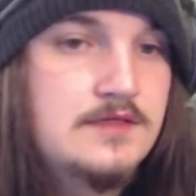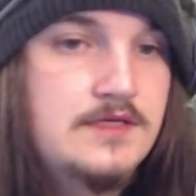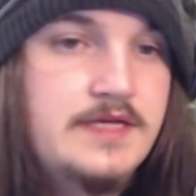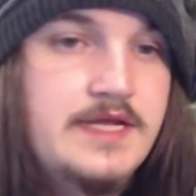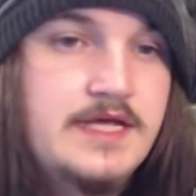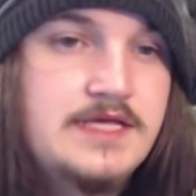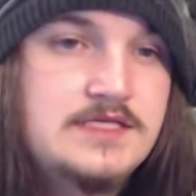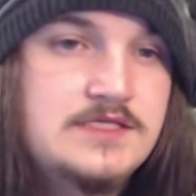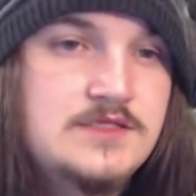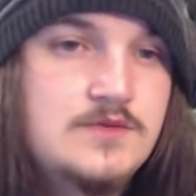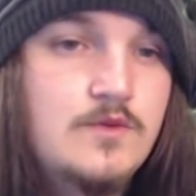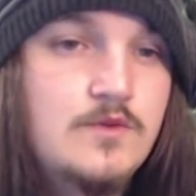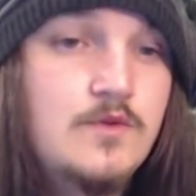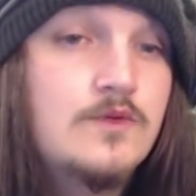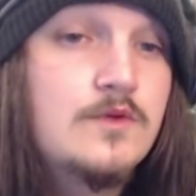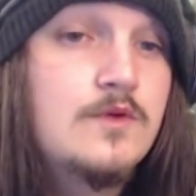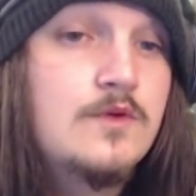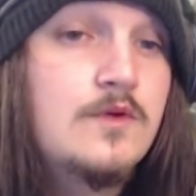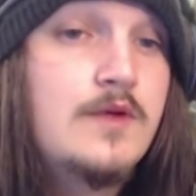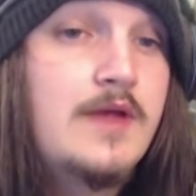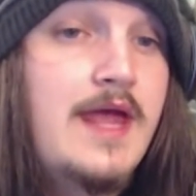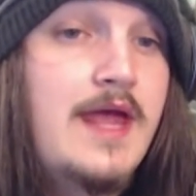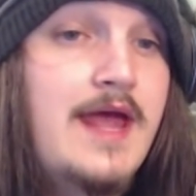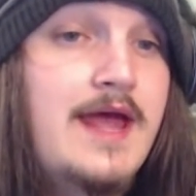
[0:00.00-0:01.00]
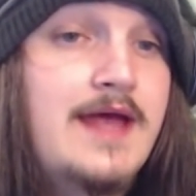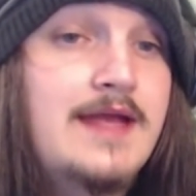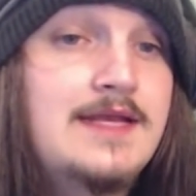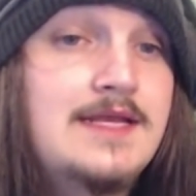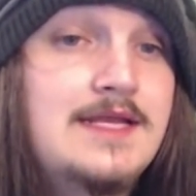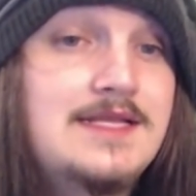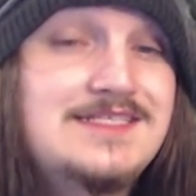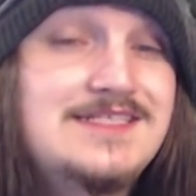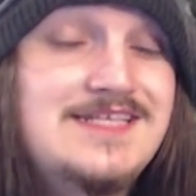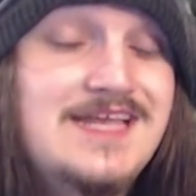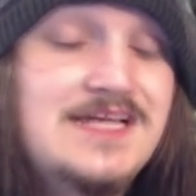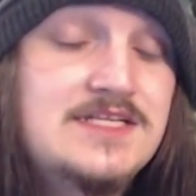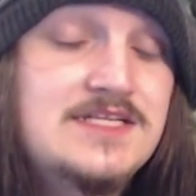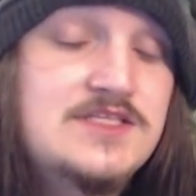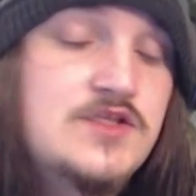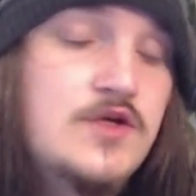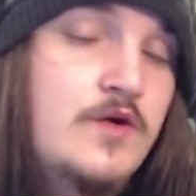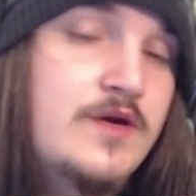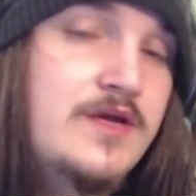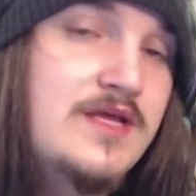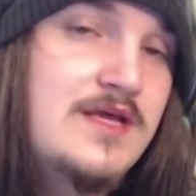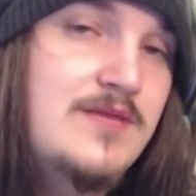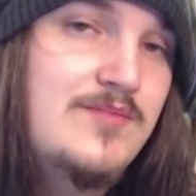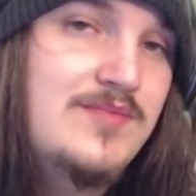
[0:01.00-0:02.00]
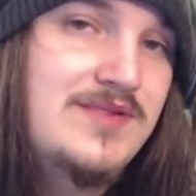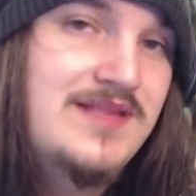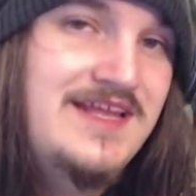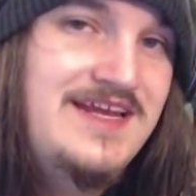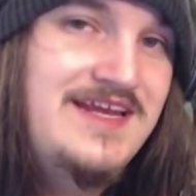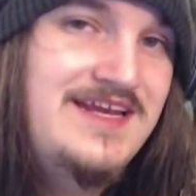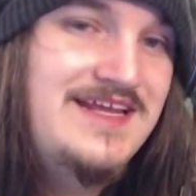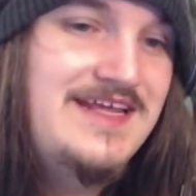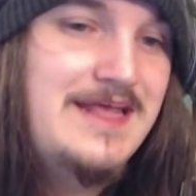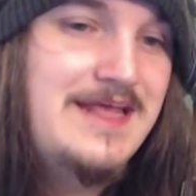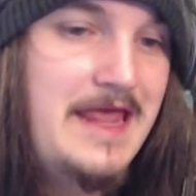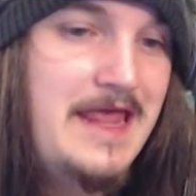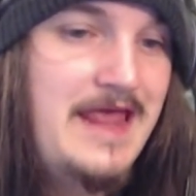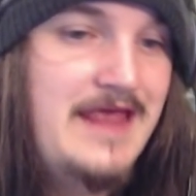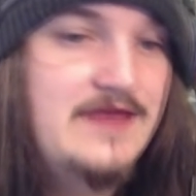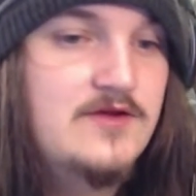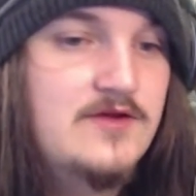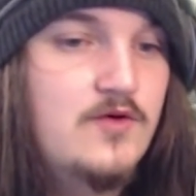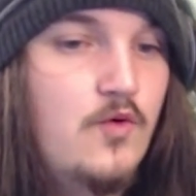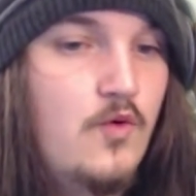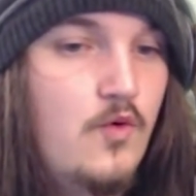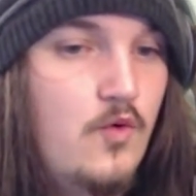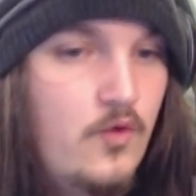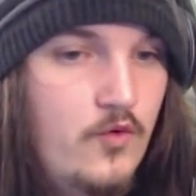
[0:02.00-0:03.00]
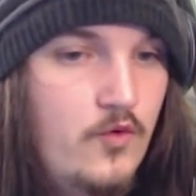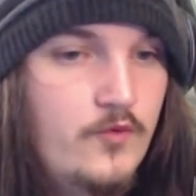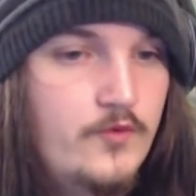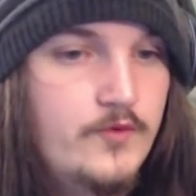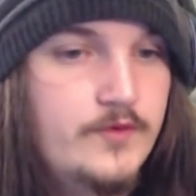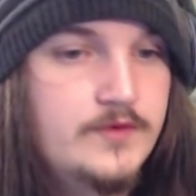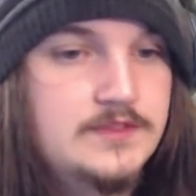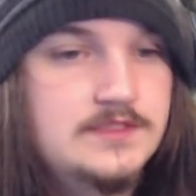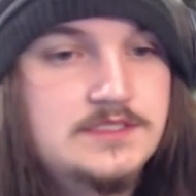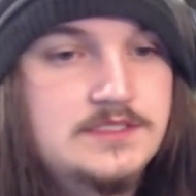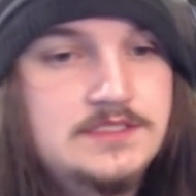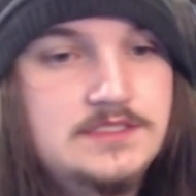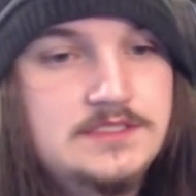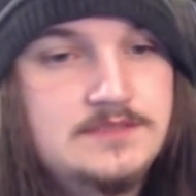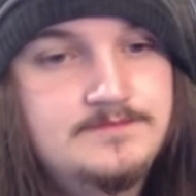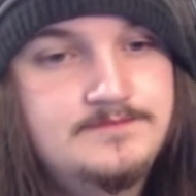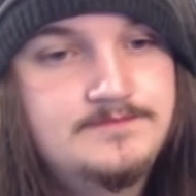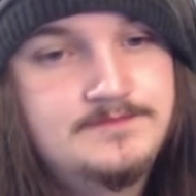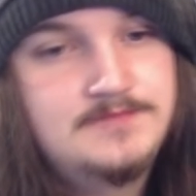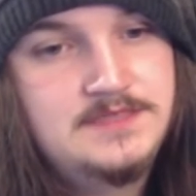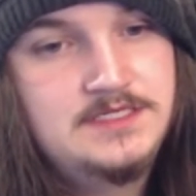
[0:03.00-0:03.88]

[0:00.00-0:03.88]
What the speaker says: Next, we'll look at Tectonic Plating and Auras.